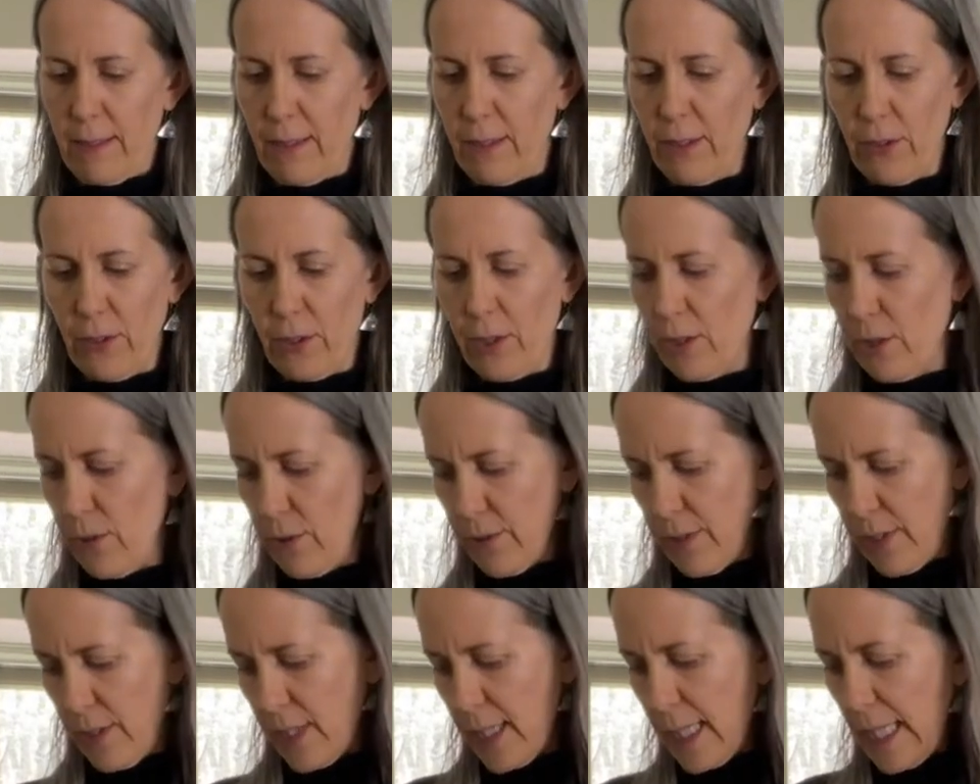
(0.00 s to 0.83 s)
You can
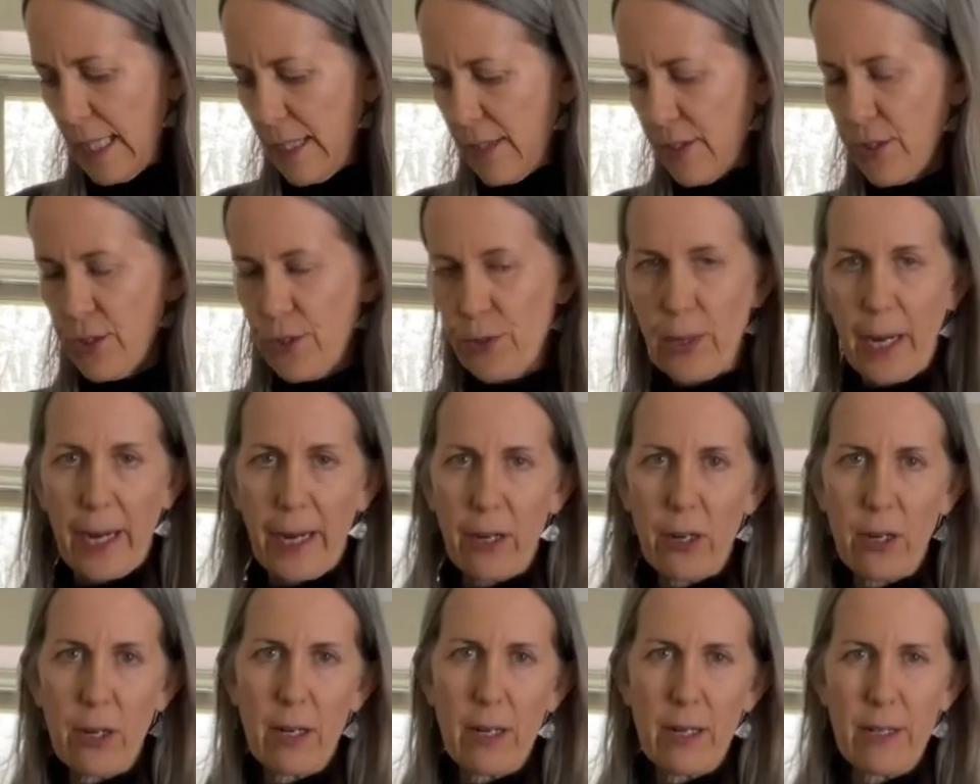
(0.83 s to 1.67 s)
use a tea
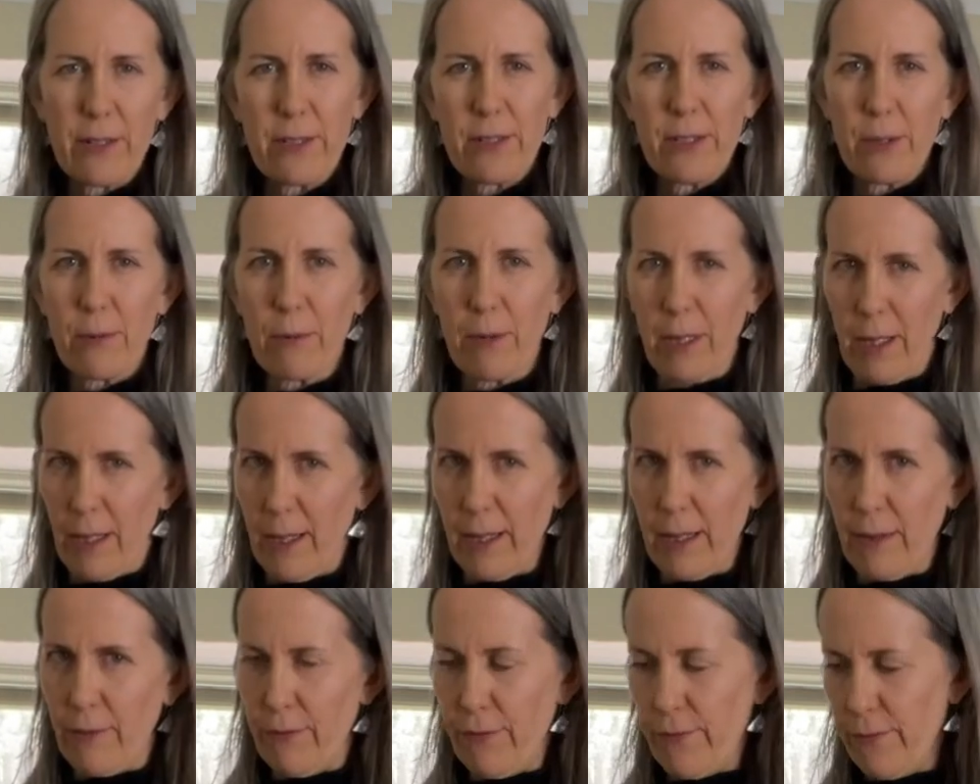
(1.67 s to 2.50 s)
strainer. I just don't want a
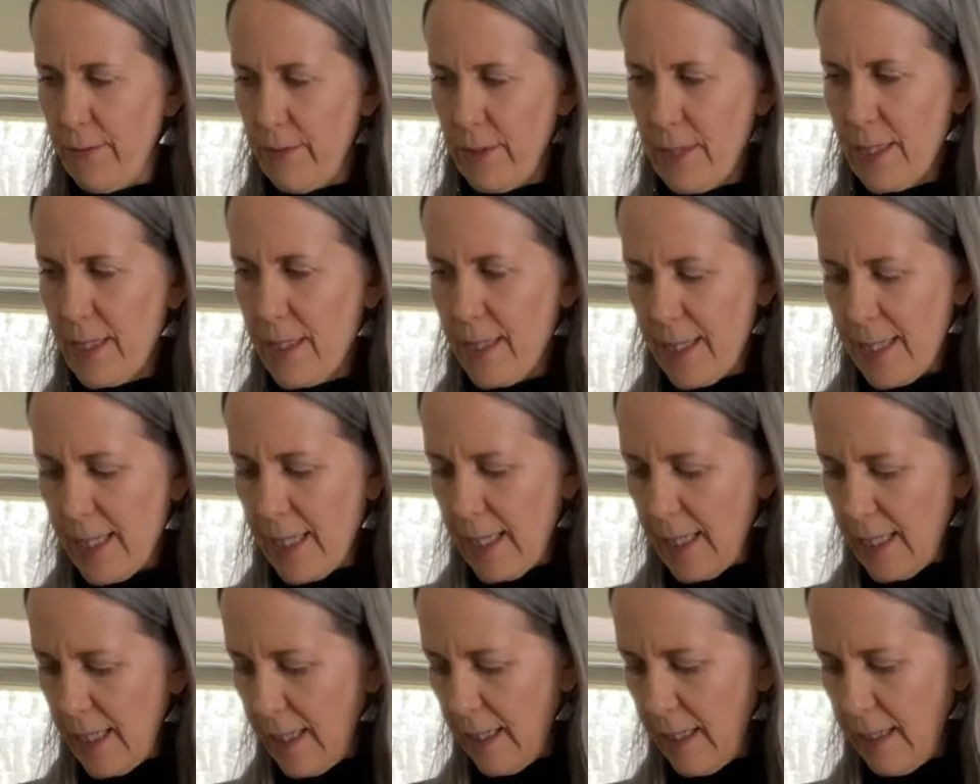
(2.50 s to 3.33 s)
lot of
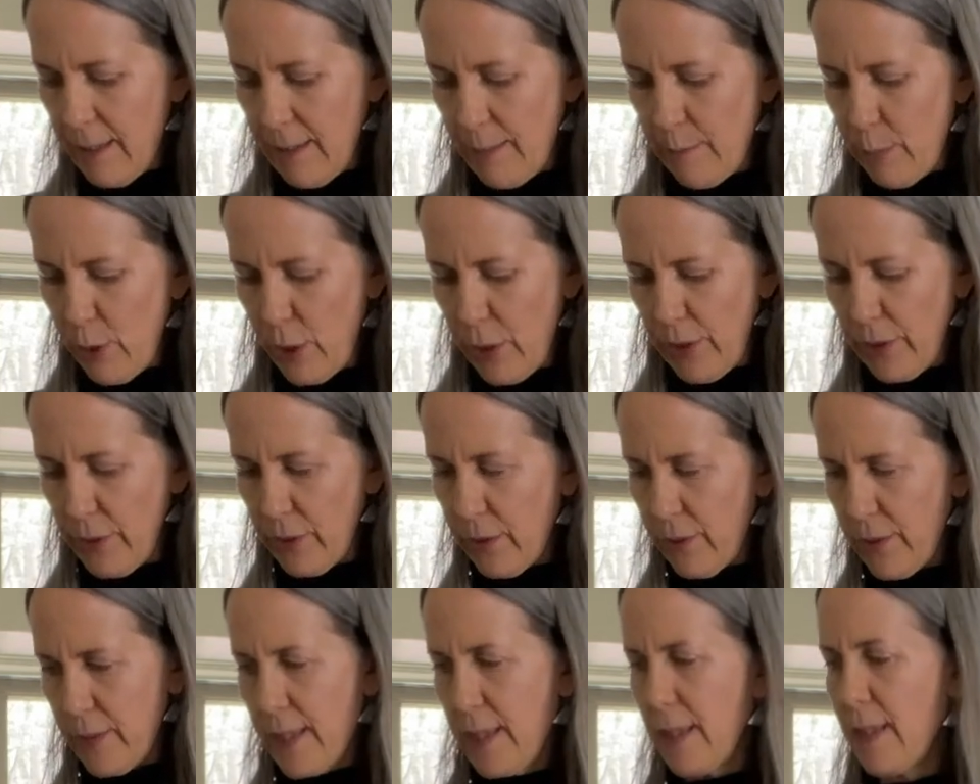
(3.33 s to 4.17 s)
tea
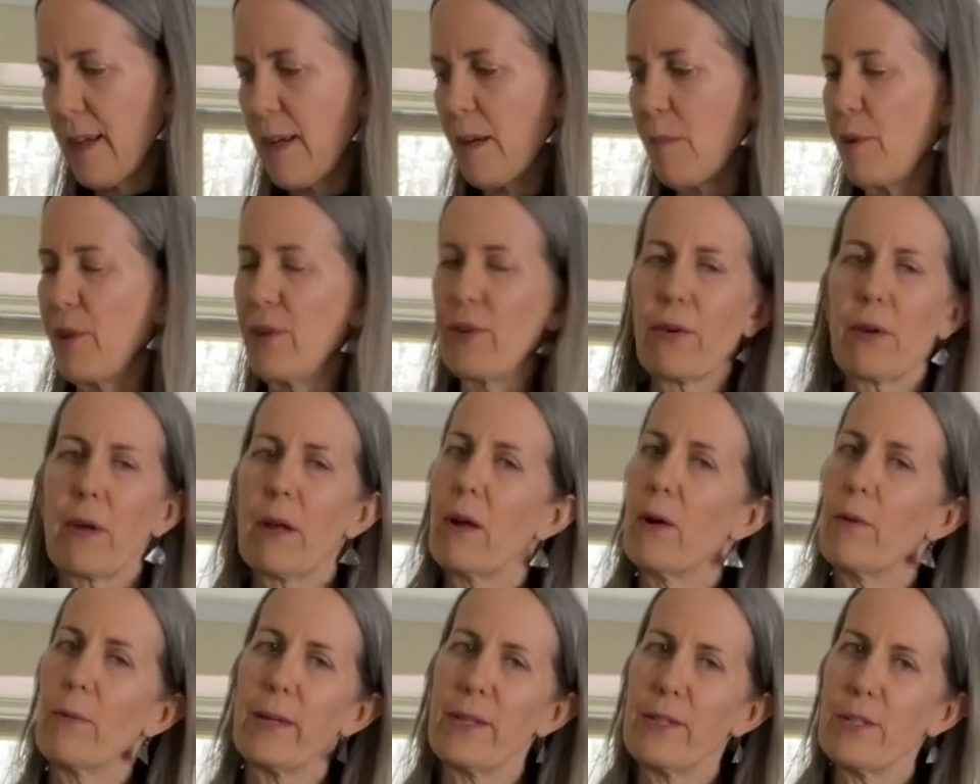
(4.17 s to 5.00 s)
particles in there, but you can
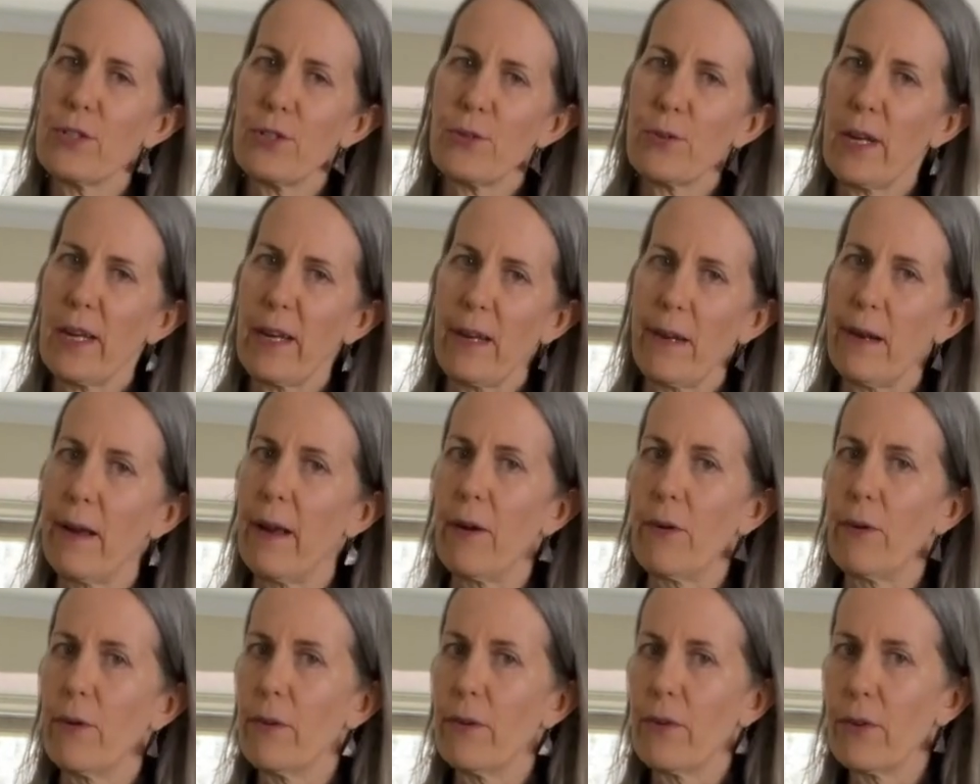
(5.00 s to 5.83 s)
always strain it out.
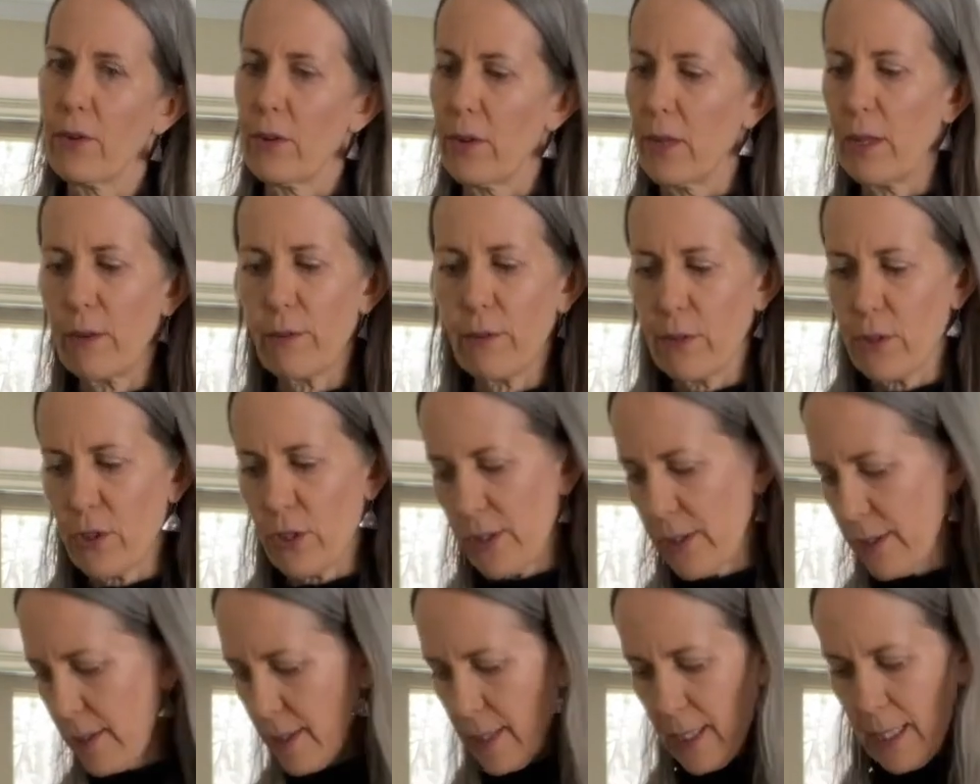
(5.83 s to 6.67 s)
You could even
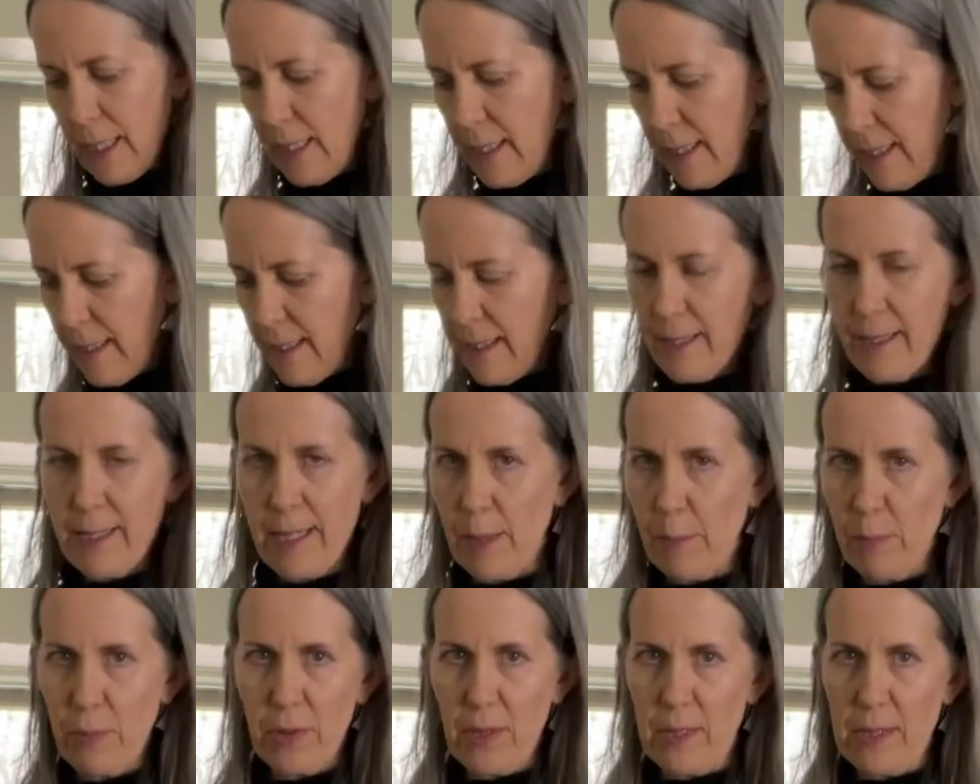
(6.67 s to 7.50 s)
just
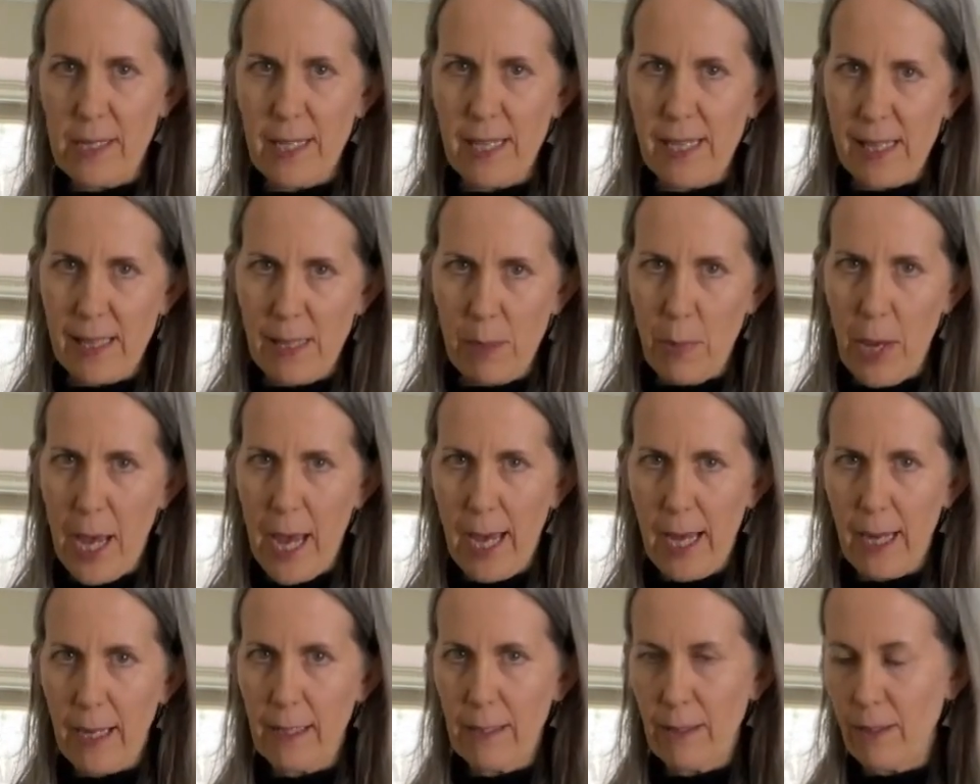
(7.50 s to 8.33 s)
dump the tea in the
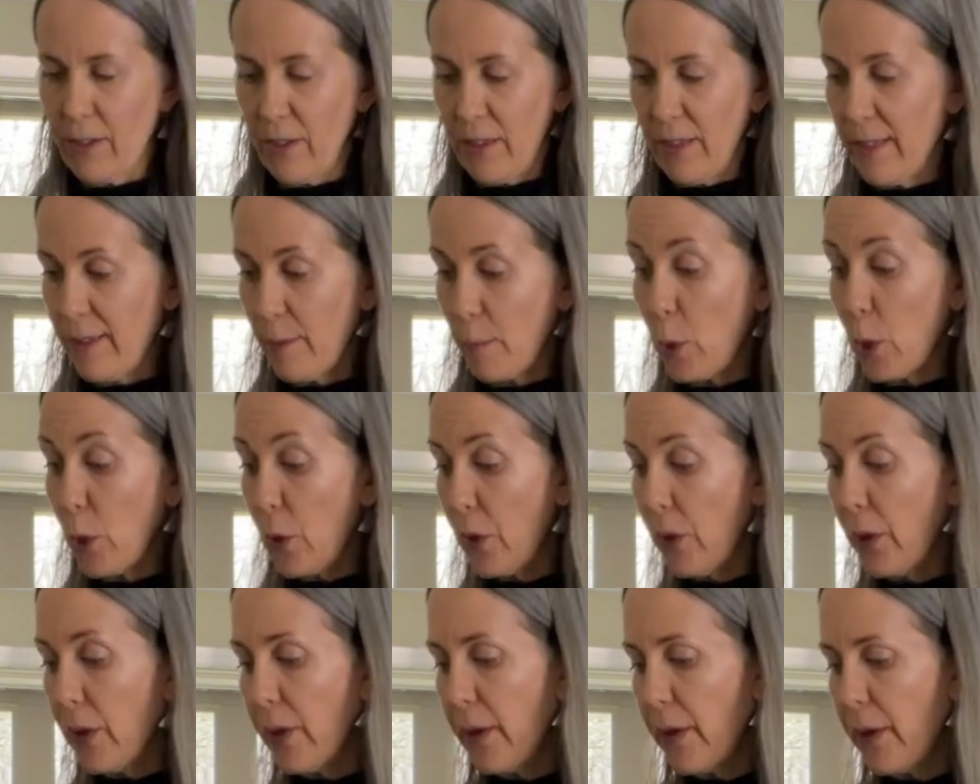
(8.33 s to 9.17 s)
bag or in the
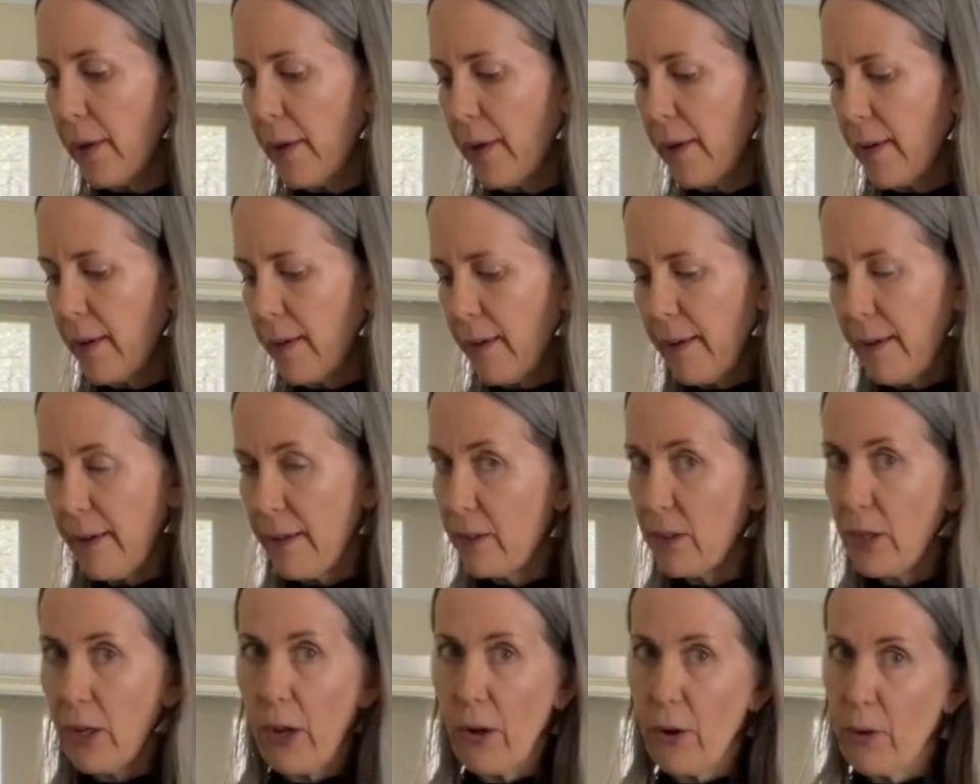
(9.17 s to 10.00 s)
bowl
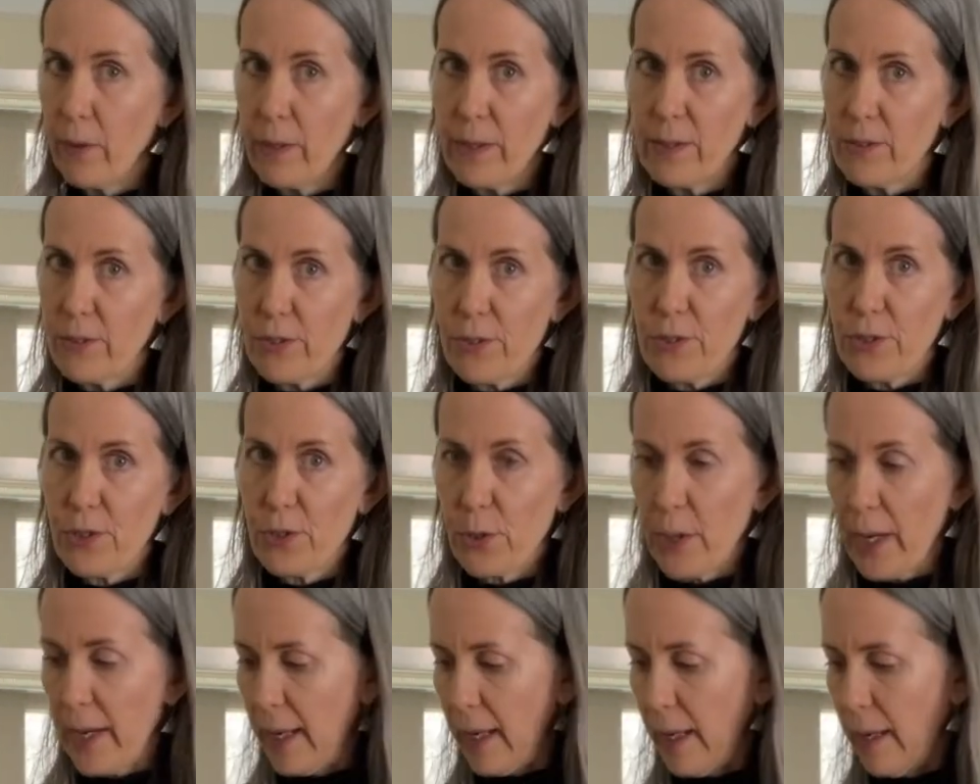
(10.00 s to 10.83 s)
and go and just
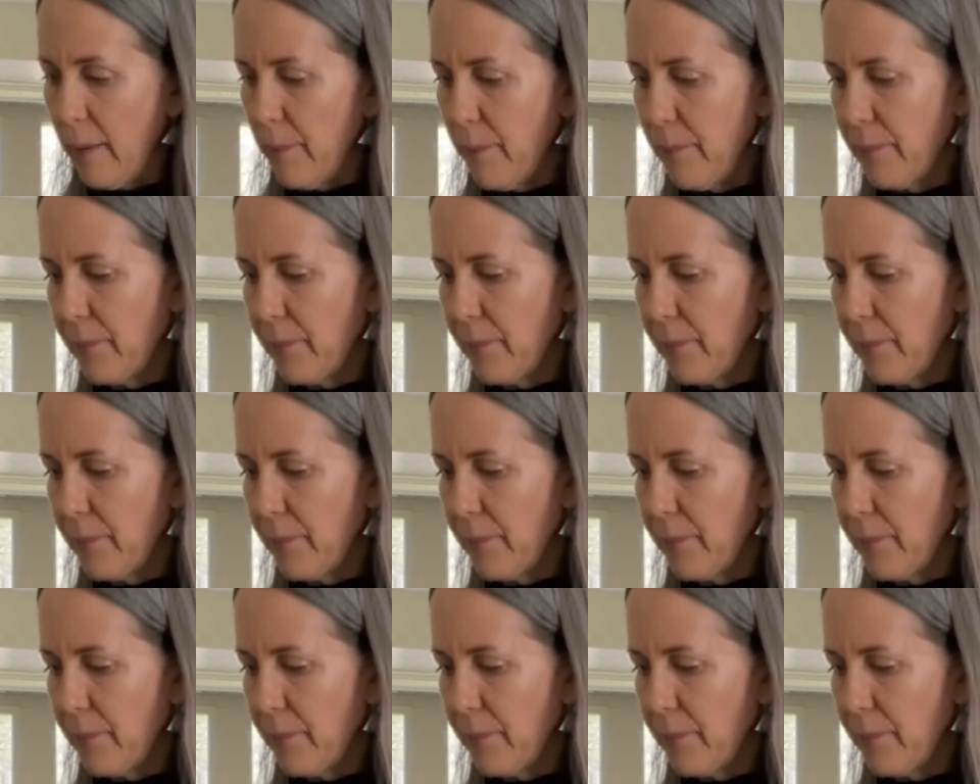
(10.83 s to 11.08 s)
strain it.